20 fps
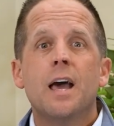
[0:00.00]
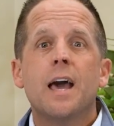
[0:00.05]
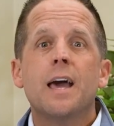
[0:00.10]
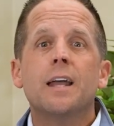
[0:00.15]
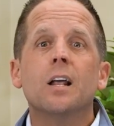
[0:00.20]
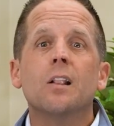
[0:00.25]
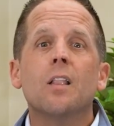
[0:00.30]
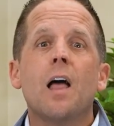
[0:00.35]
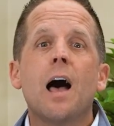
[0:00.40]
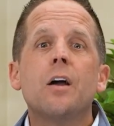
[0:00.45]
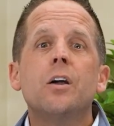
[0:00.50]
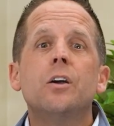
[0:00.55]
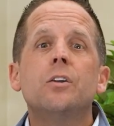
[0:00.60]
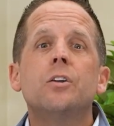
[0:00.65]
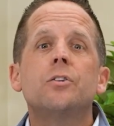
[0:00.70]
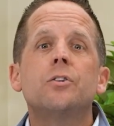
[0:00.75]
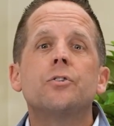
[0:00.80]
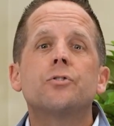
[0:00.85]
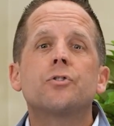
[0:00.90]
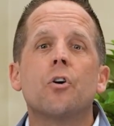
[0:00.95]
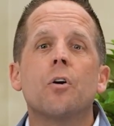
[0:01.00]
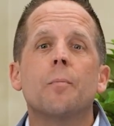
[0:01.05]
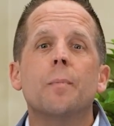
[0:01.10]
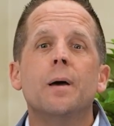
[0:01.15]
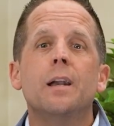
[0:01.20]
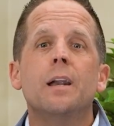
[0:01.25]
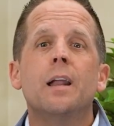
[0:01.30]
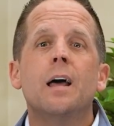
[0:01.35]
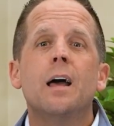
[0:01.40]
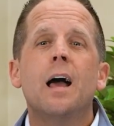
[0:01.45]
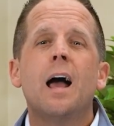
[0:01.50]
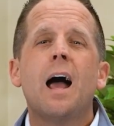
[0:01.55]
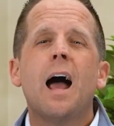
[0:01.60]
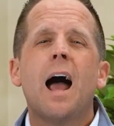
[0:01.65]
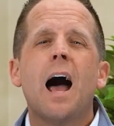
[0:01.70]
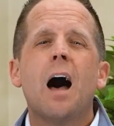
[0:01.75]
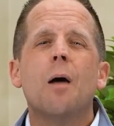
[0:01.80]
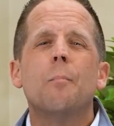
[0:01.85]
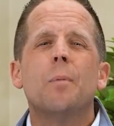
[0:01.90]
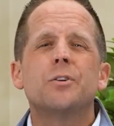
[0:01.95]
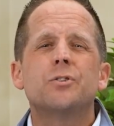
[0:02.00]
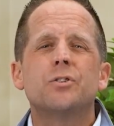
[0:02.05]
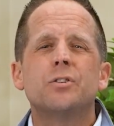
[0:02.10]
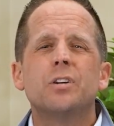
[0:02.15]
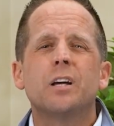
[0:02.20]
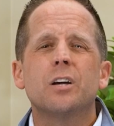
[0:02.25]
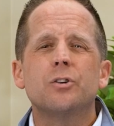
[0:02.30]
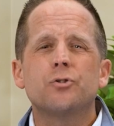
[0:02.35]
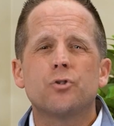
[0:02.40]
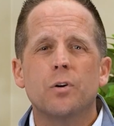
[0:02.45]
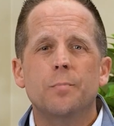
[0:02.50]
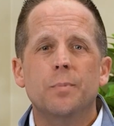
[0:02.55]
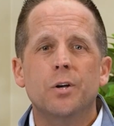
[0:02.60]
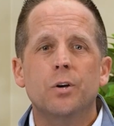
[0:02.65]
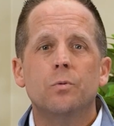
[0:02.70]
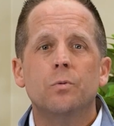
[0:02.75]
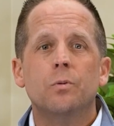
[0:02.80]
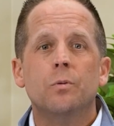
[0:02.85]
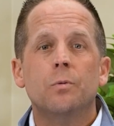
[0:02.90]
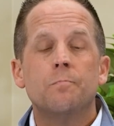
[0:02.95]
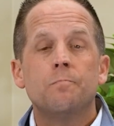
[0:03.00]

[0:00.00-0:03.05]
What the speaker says: and allow you to determine how much to contribute,